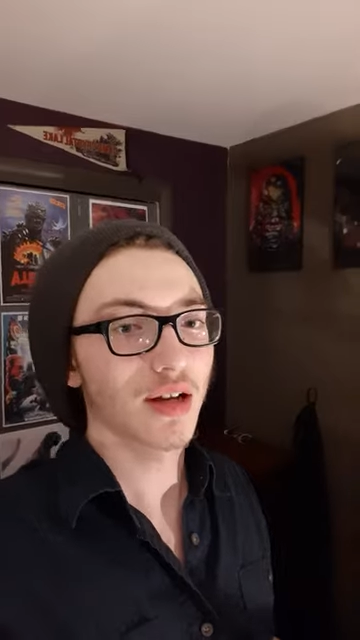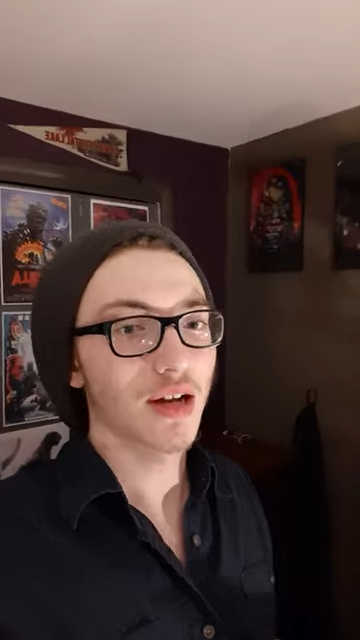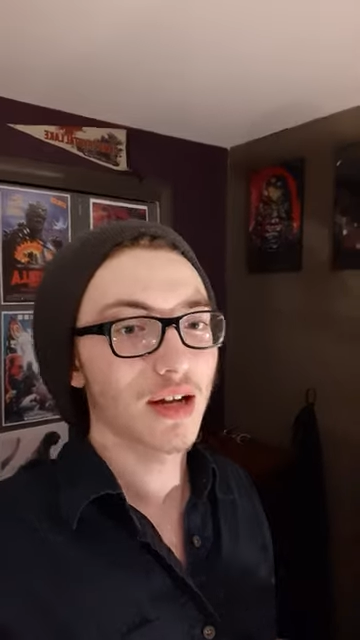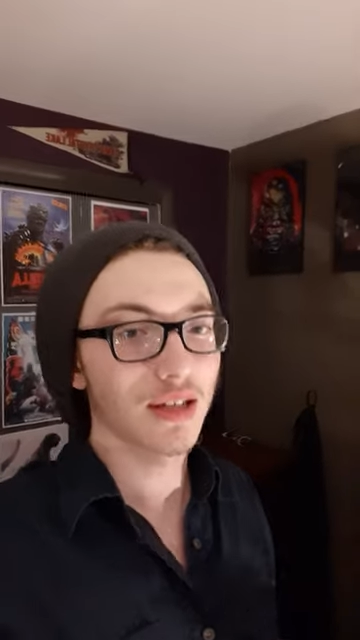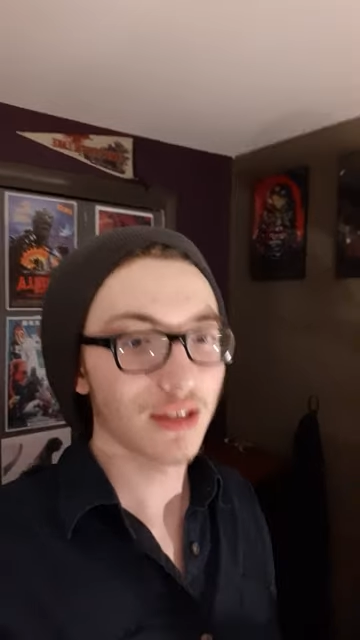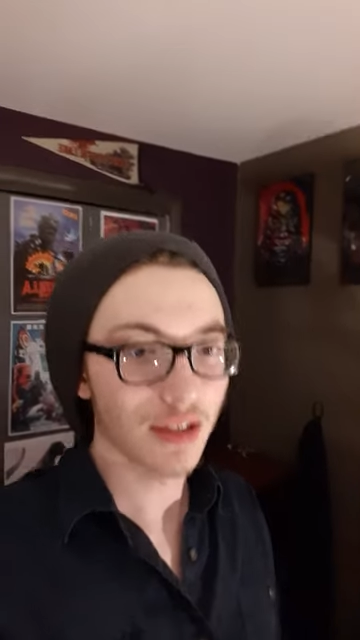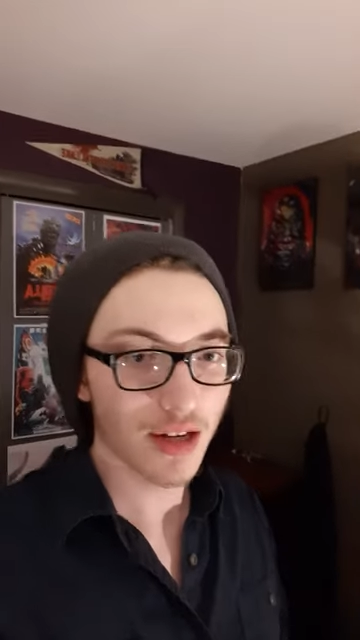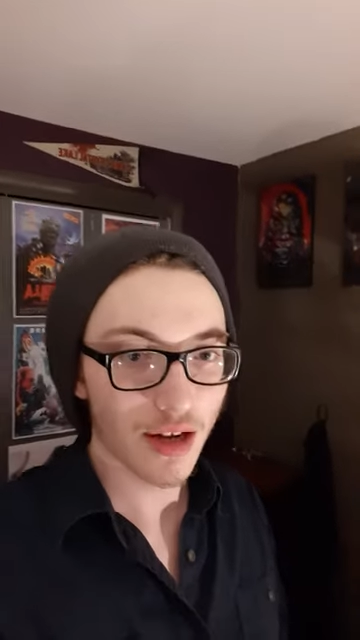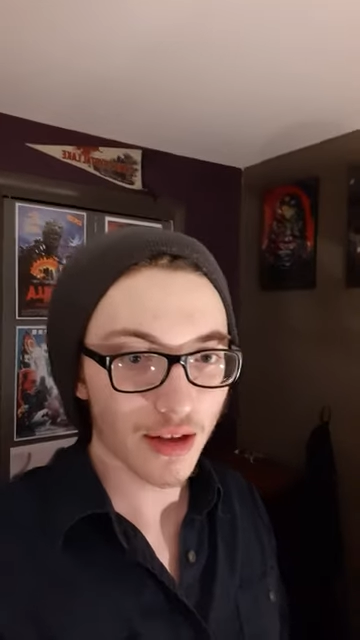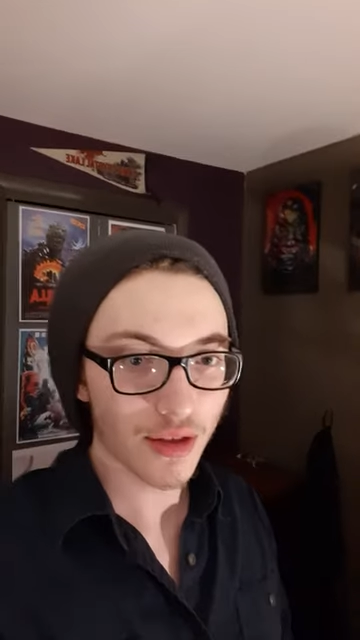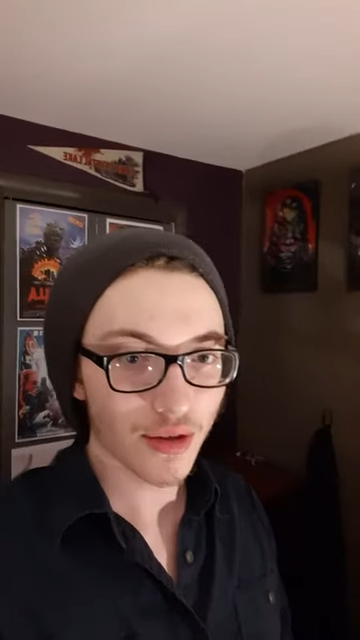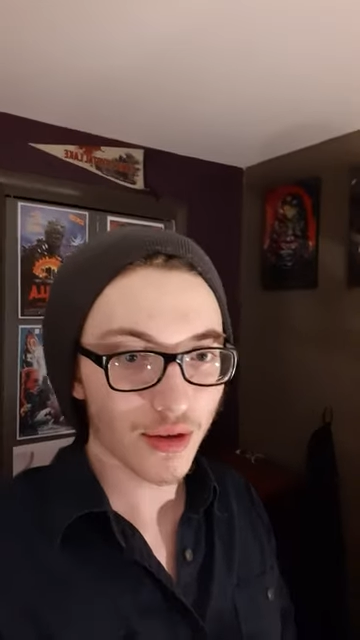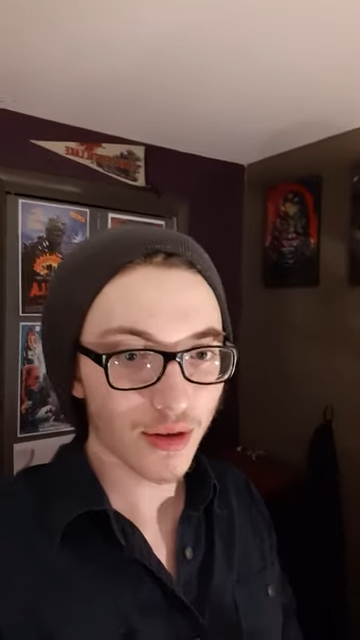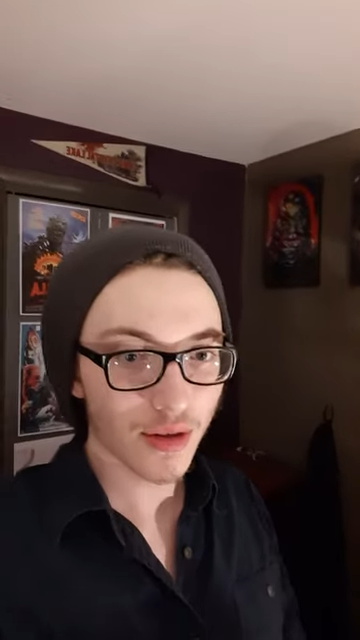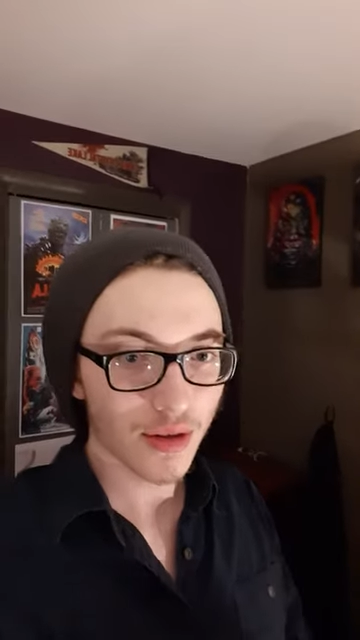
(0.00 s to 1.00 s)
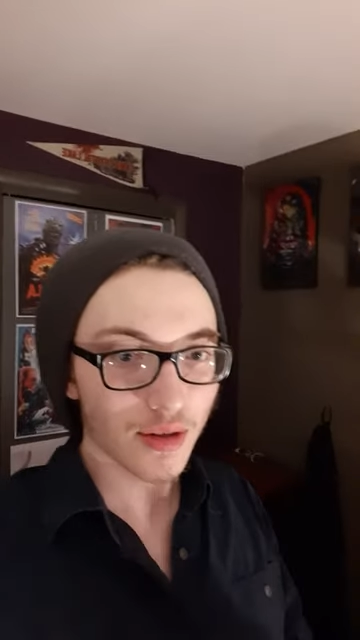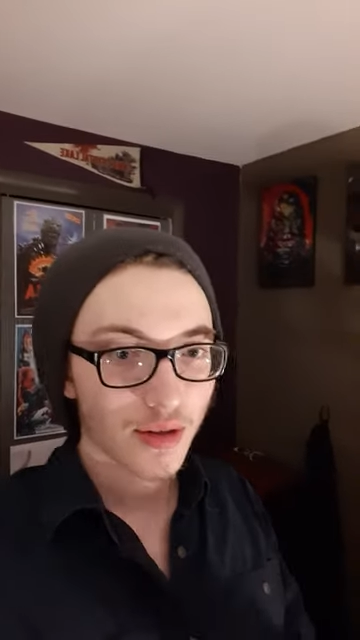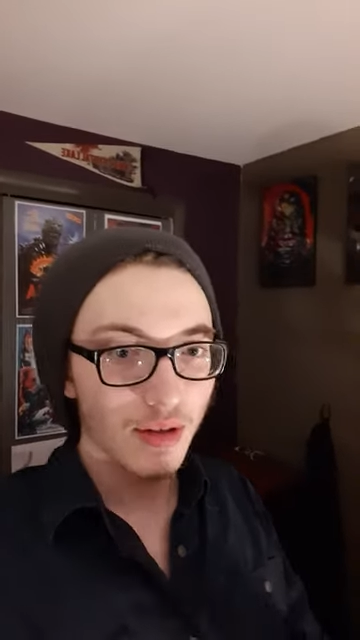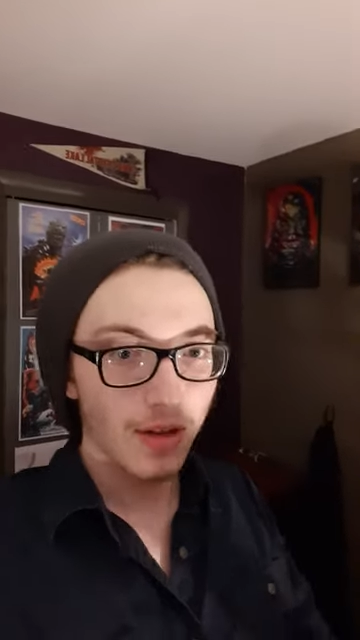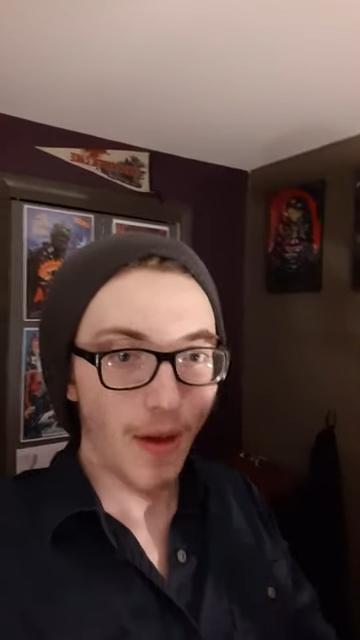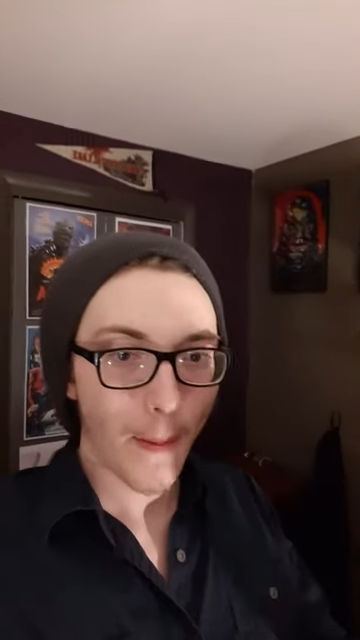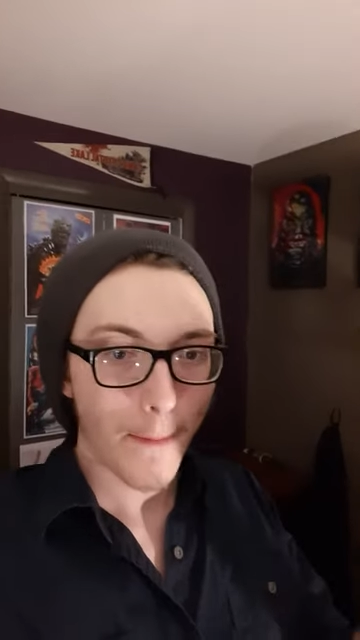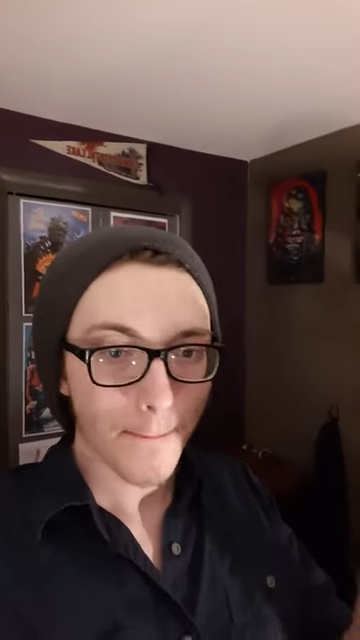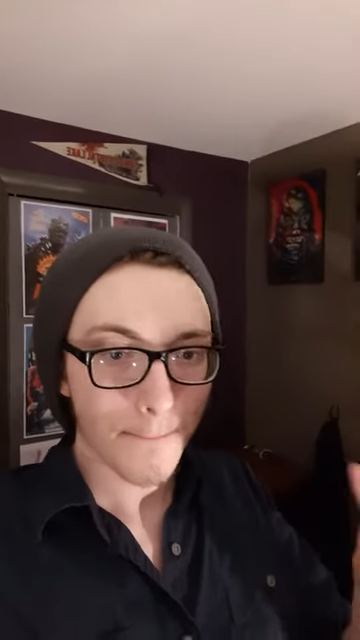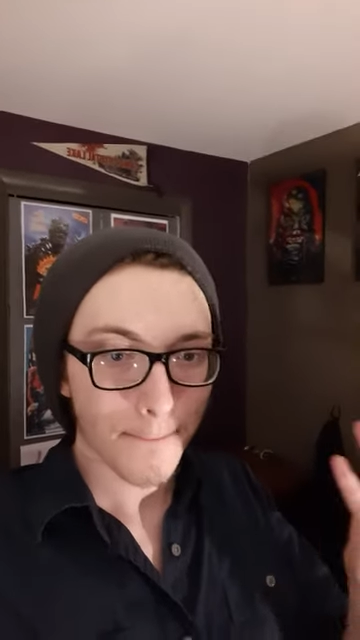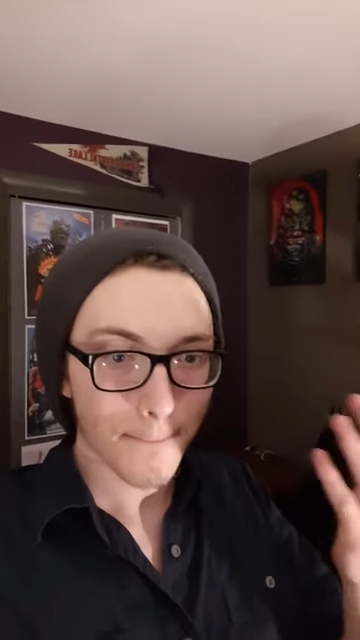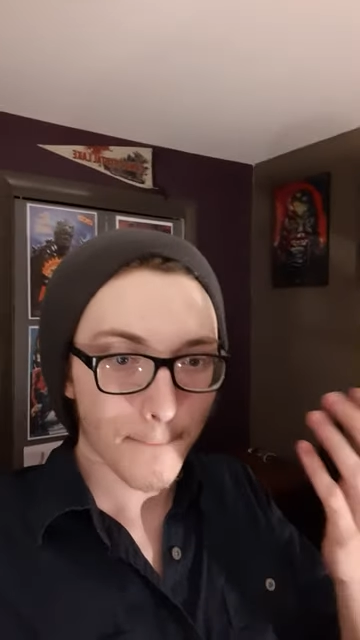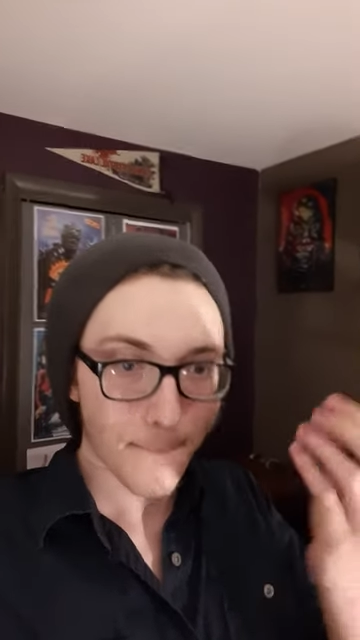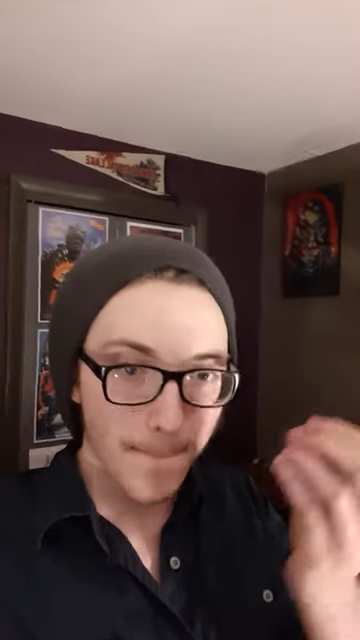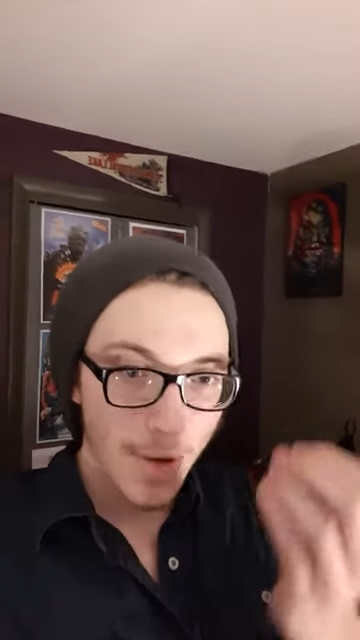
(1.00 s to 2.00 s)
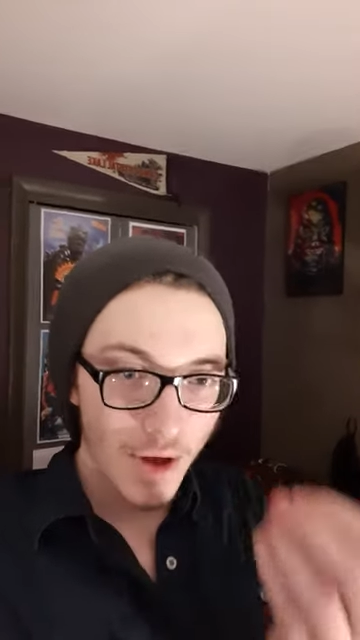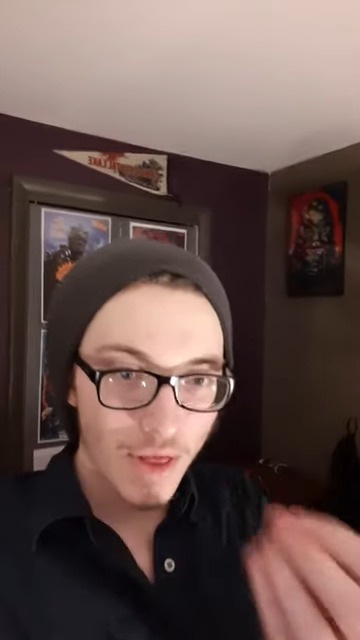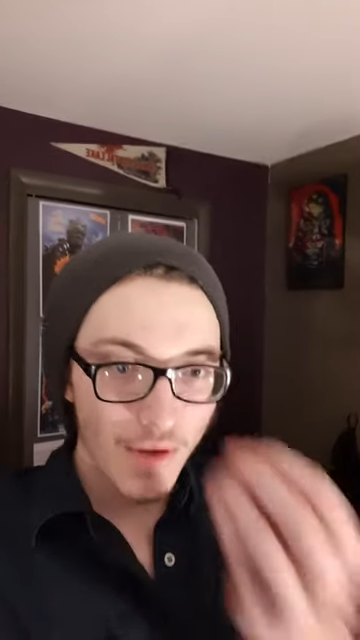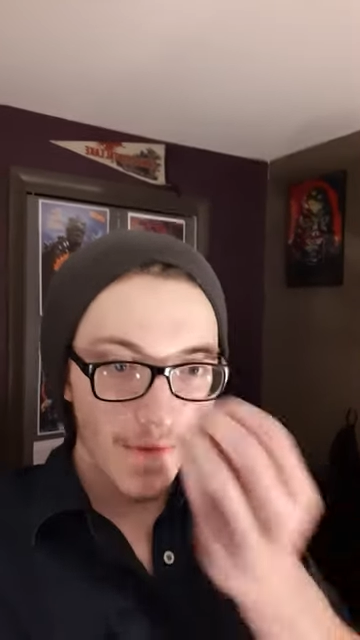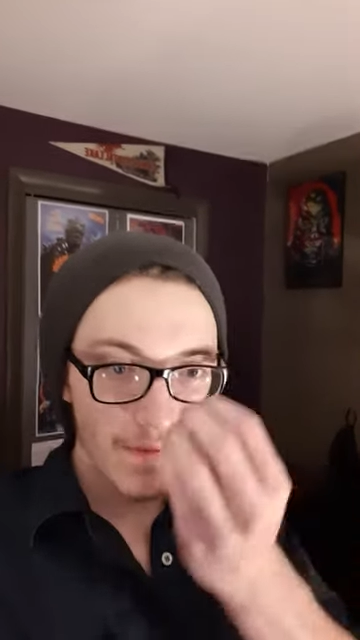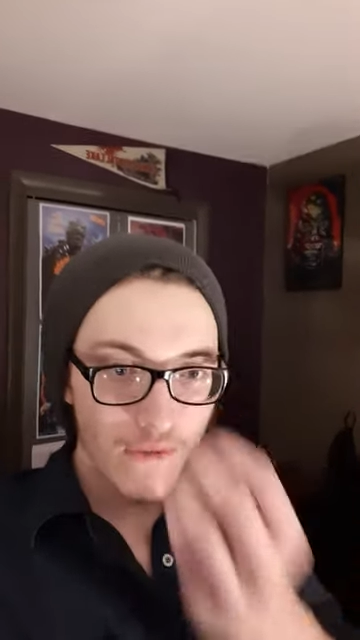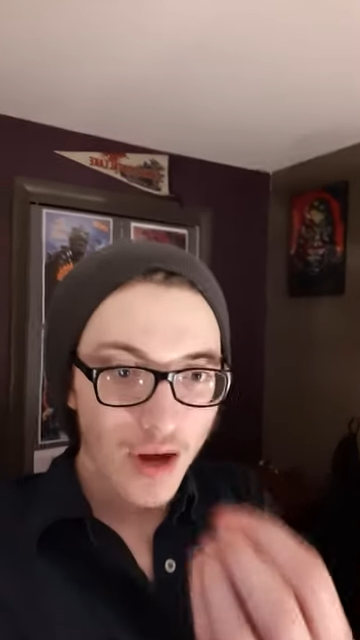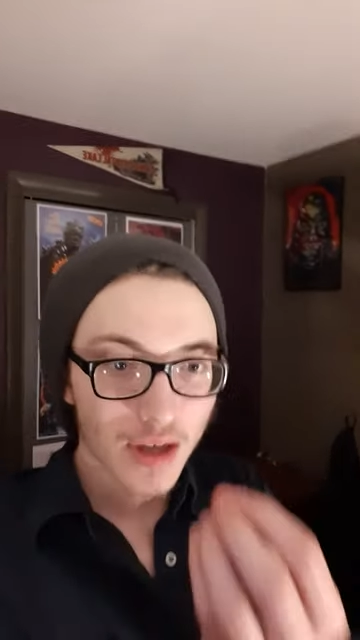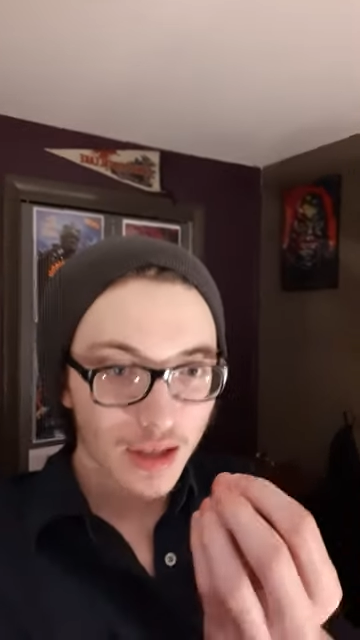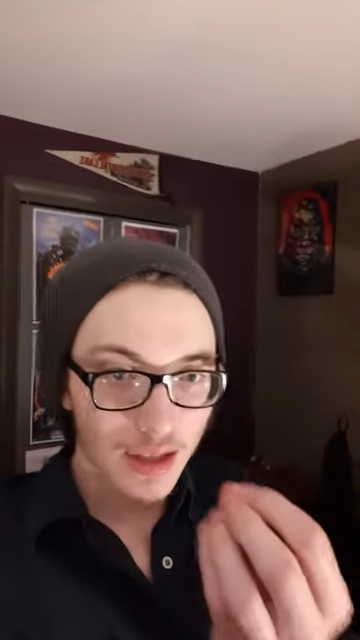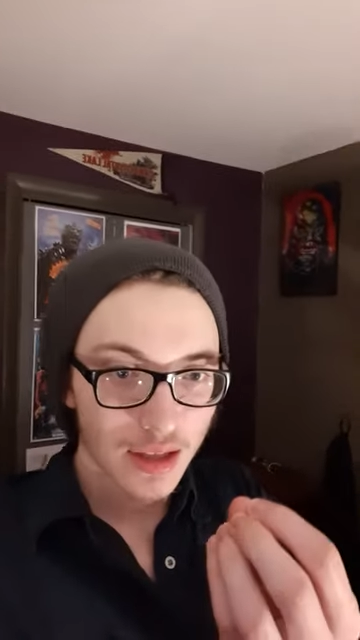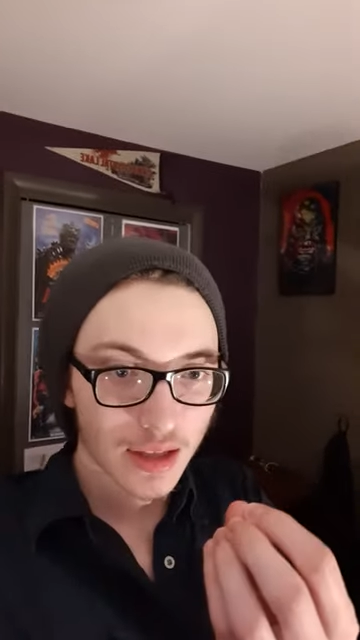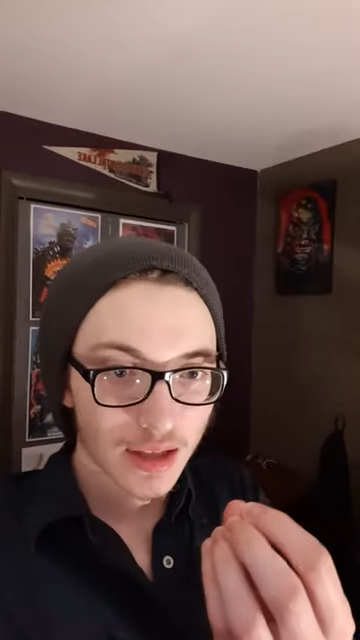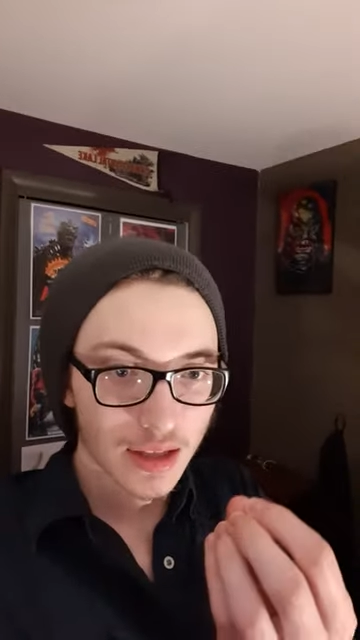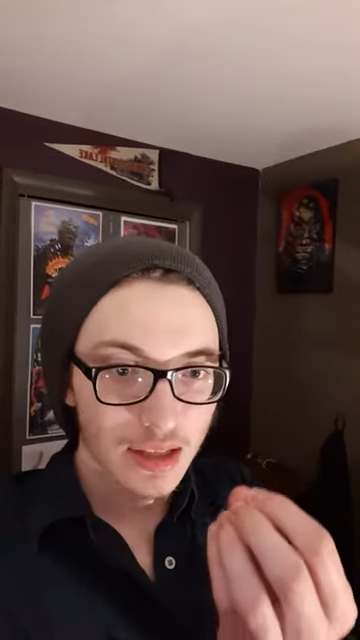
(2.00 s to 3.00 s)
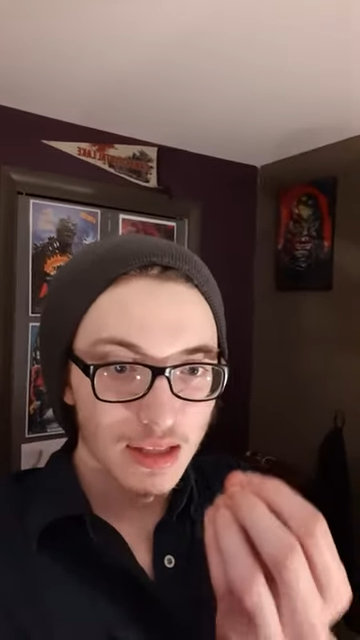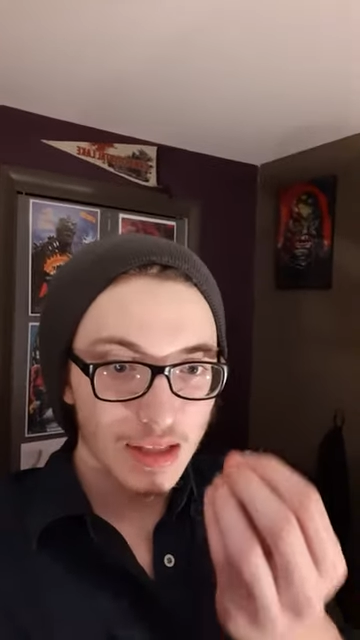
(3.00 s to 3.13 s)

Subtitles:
Another motherfucking